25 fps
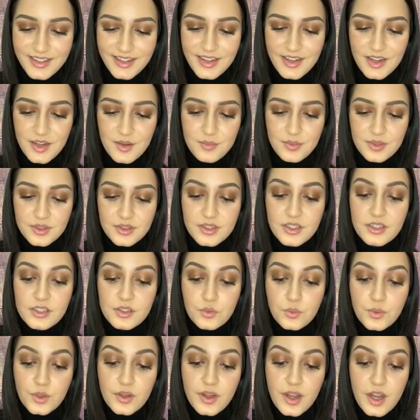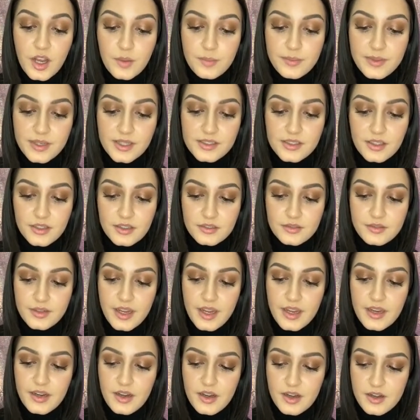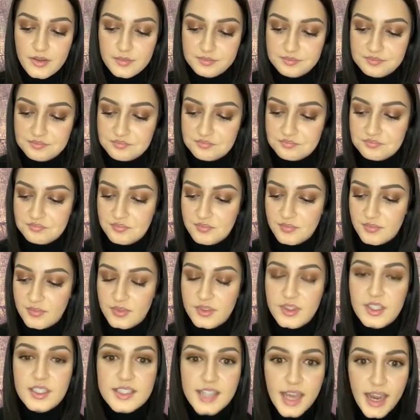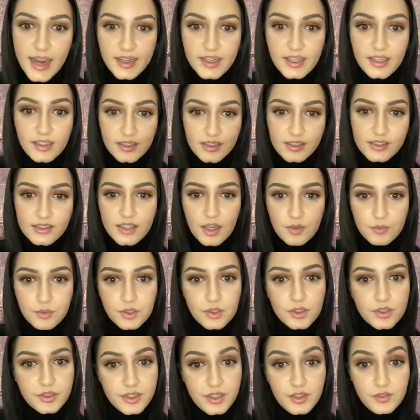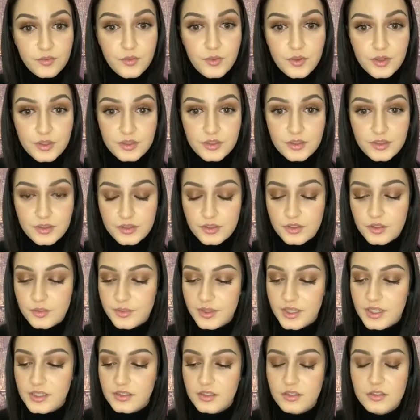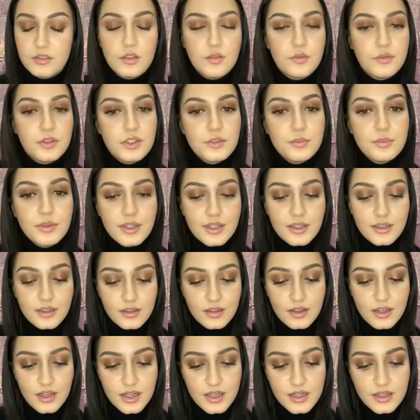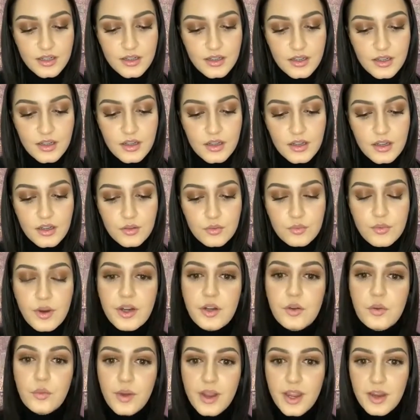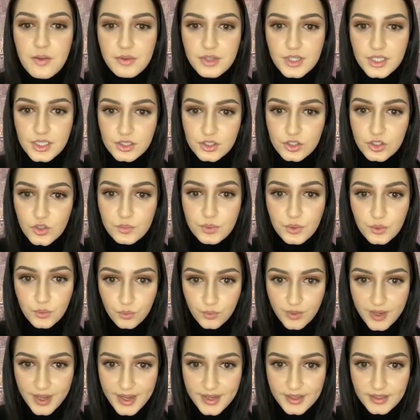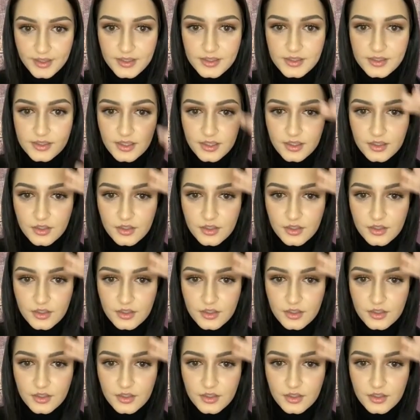But this will help accelerate the tackiness that we're looking for in the glue, because you don't want to put it on right away when it's super wet, because then